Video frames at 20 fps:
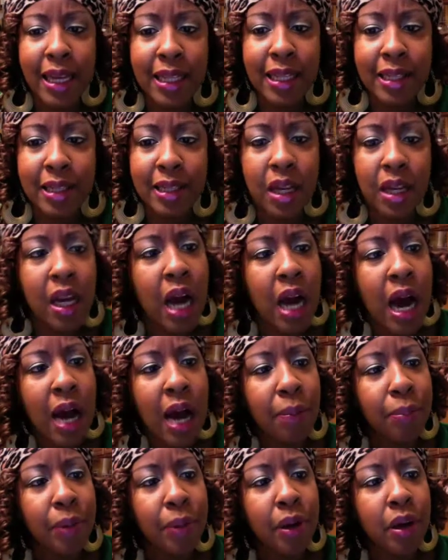It's a
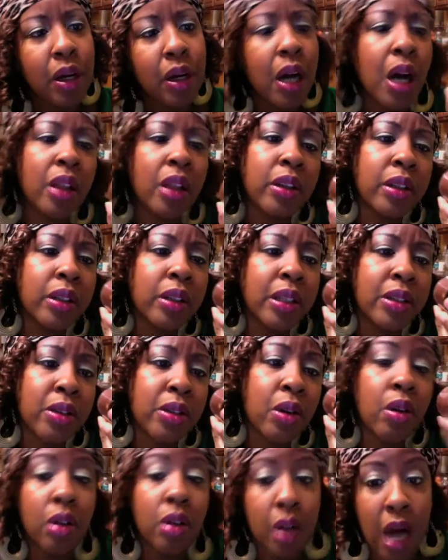copper color. It's
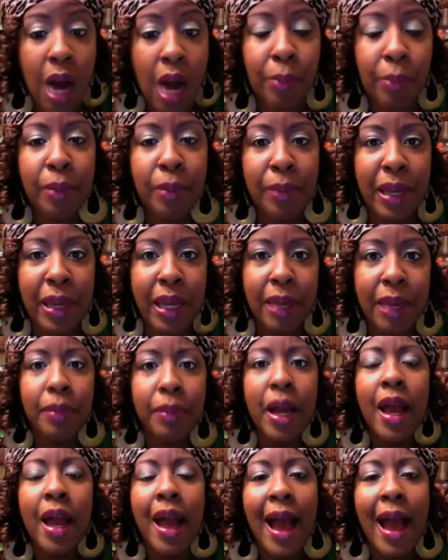called Copper
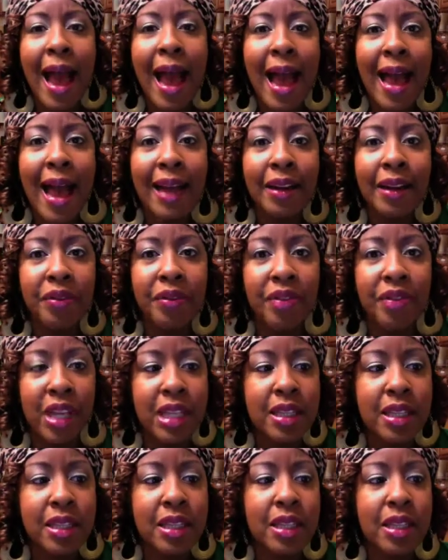Bean. And
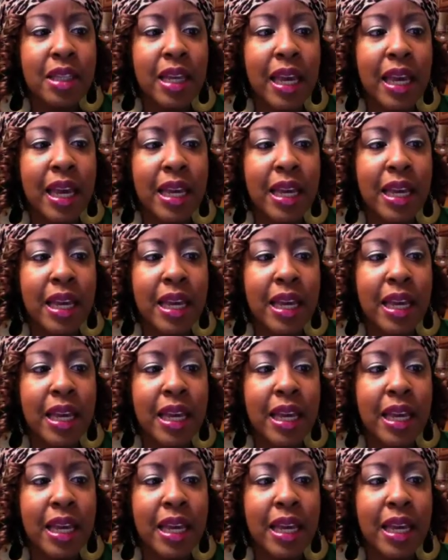it's